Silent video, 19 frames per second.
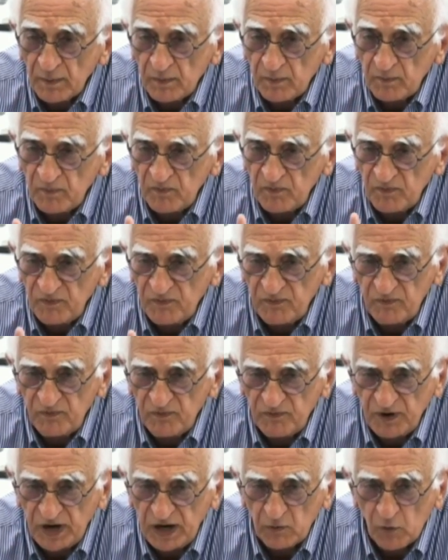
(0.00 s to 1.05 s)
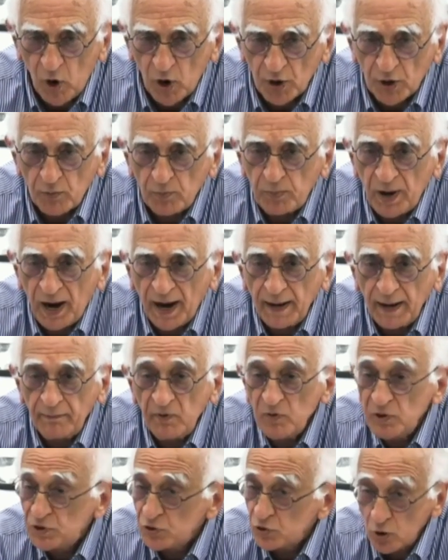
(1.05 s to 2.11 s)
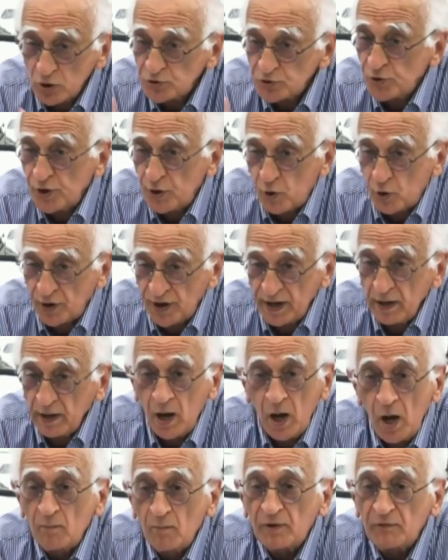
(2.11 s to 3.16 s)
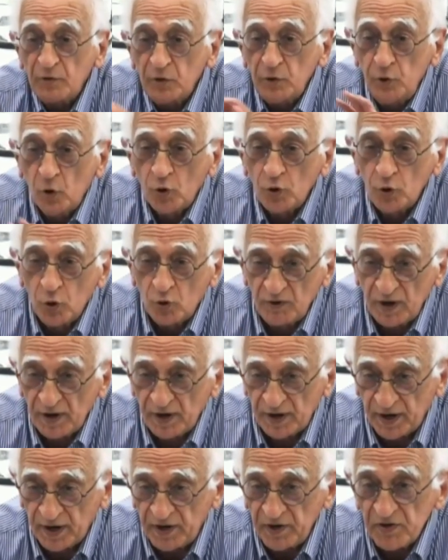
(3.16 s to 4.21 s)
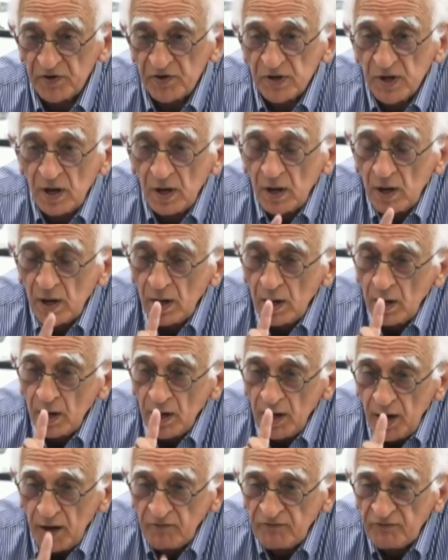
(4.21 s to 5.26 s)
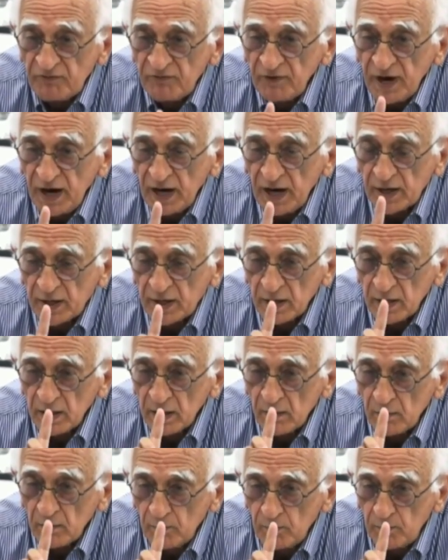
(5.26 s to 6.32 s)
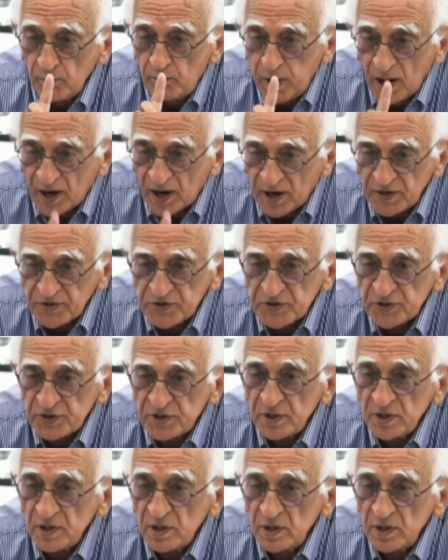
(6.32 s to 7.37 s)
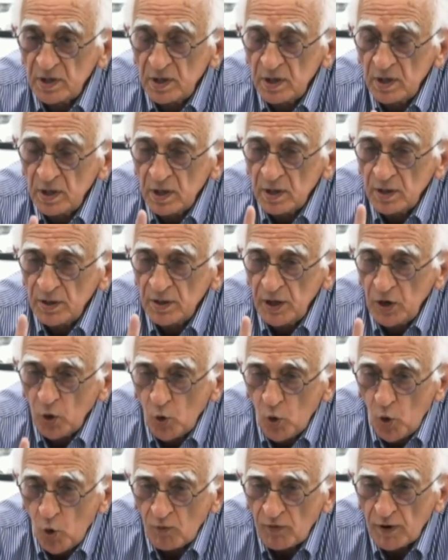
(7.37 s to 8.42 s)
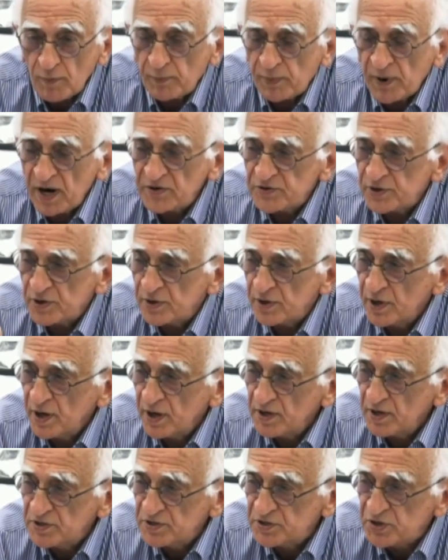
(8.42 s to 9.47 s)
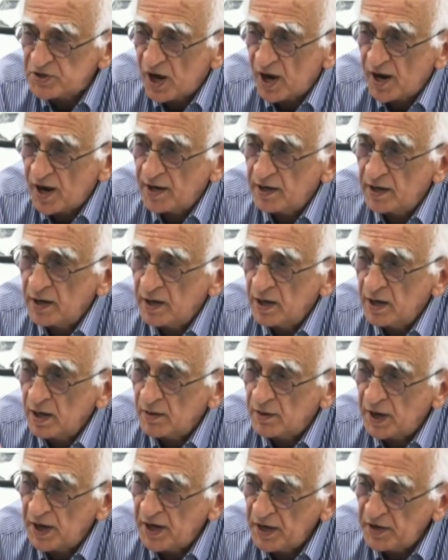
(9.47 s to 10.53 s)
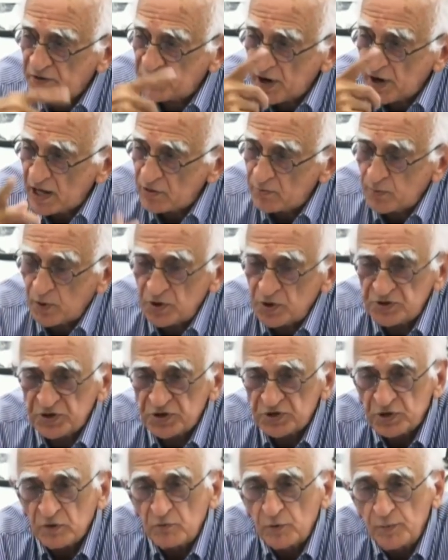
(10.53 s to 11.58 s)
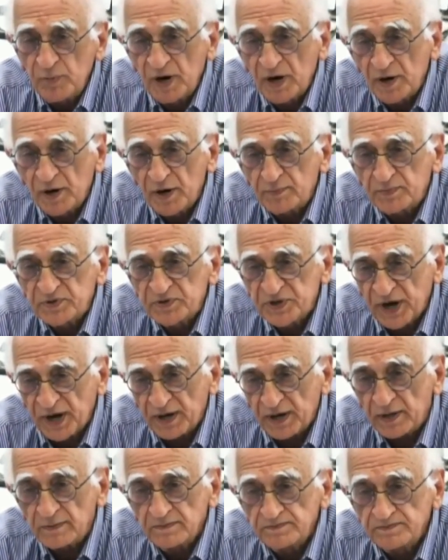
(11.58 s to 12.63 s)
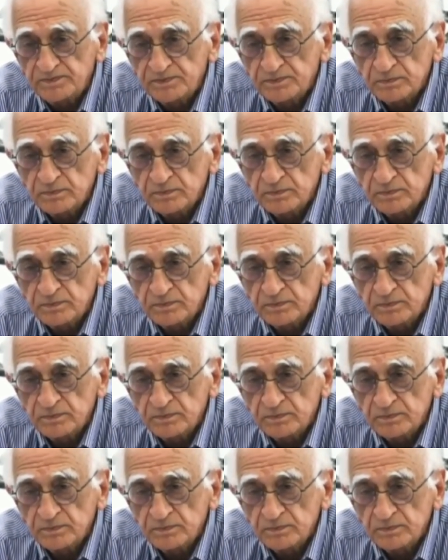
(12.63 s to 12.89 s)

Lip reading: feed water pipe, which is also eroding, but we don't know where it is, if it bursts, the overpressure inside the heat transport system would be 100%.